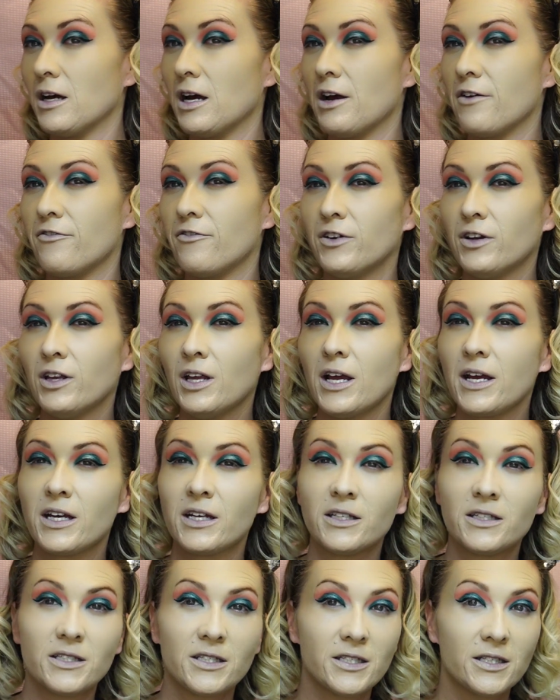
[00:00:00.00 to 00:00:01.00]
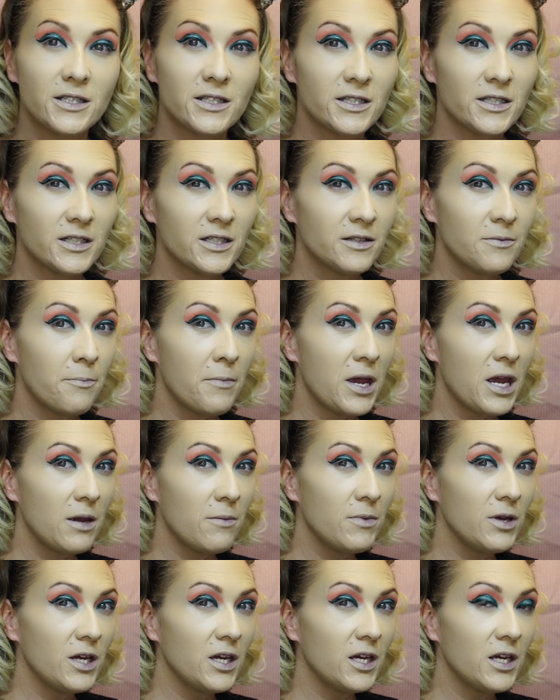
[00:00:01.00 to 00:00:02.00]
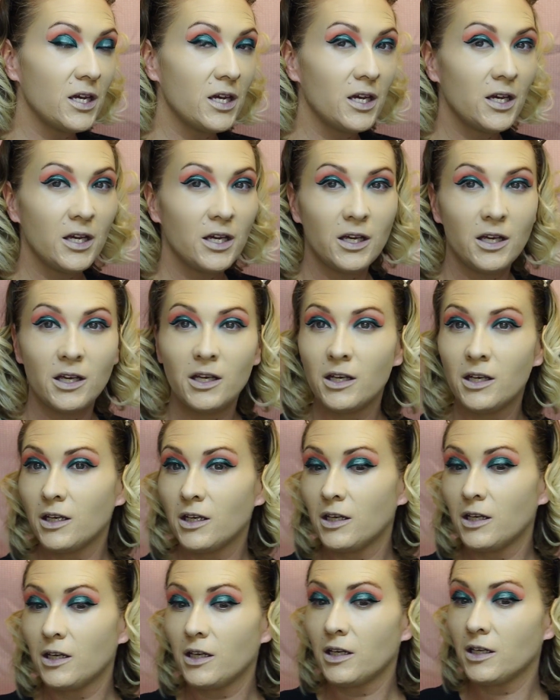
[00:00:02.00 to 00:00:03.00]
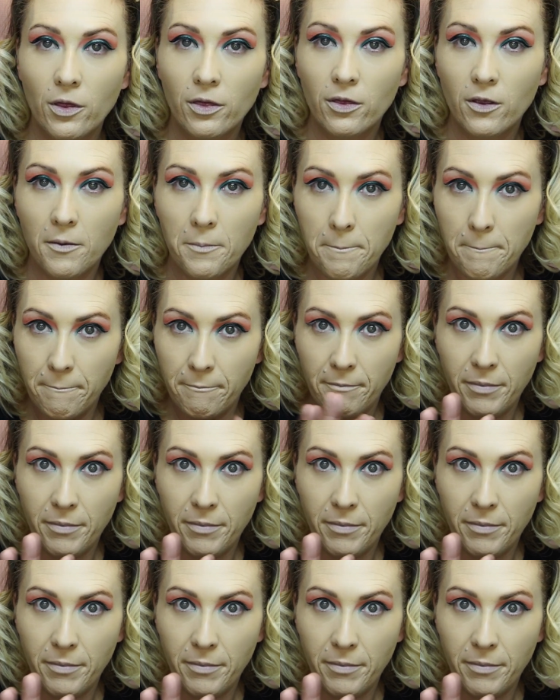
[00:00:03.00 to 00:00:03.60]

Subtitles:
I feel like it's still maybe the